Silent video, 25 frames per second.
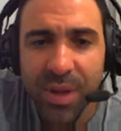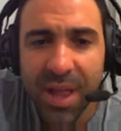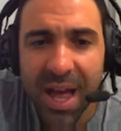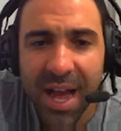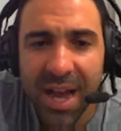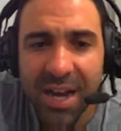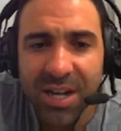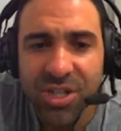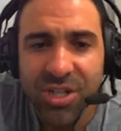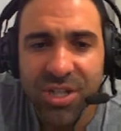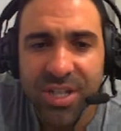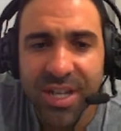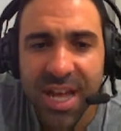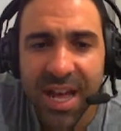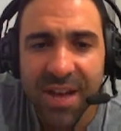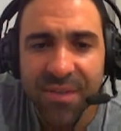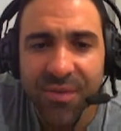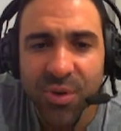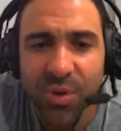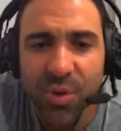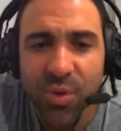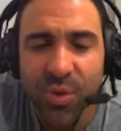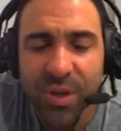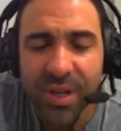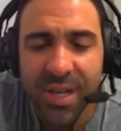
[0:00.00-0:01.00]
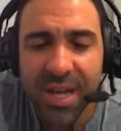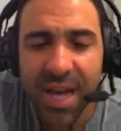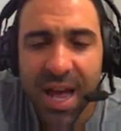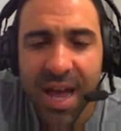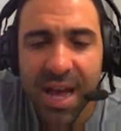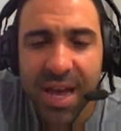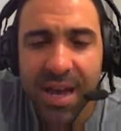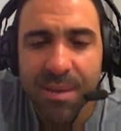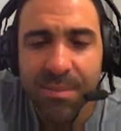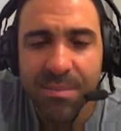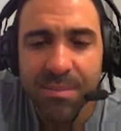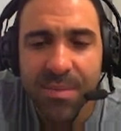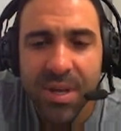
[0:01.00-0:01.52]
actually have a good
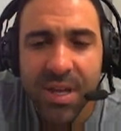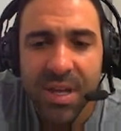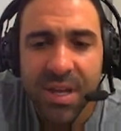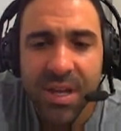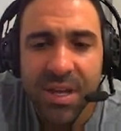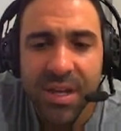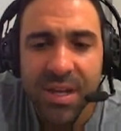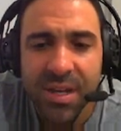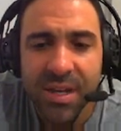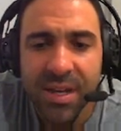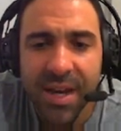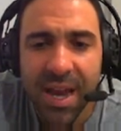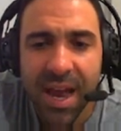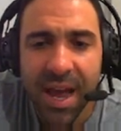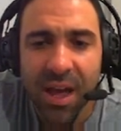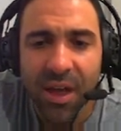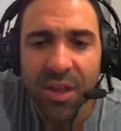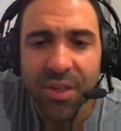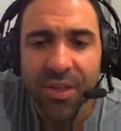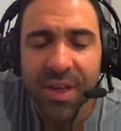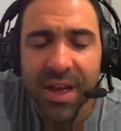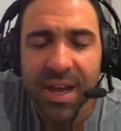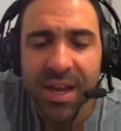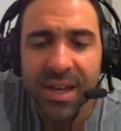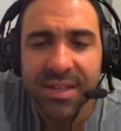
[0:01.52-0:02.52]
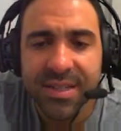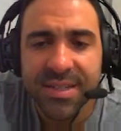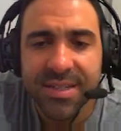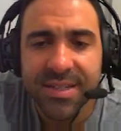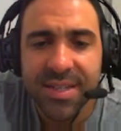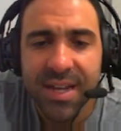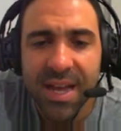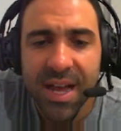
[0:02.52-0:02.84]
game now that